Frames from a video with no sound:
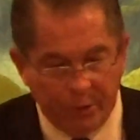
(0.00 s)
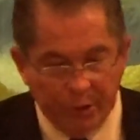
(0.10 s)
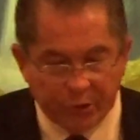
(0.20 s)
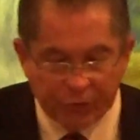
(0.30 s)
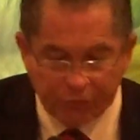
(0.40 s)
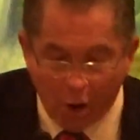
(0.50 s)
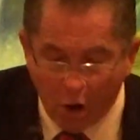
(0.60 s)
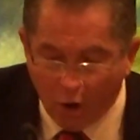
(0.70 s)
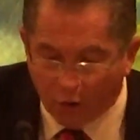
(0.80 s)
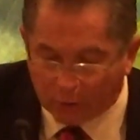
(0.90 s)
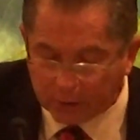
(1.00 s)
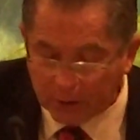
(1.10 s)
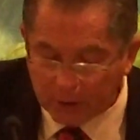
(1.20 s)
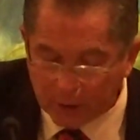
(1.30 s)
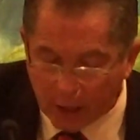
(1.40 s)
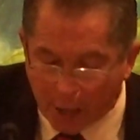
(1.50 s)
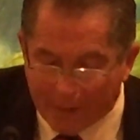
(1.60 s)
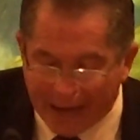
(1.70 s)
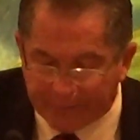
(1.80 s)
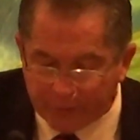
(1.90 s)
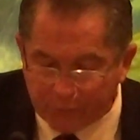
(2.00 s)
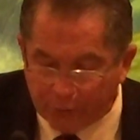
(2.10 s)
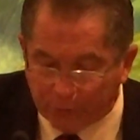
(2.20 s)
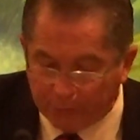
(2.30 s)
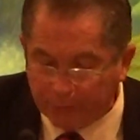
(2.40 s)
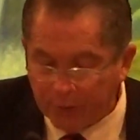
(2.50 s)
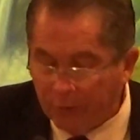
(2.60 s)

You're strong about the truth.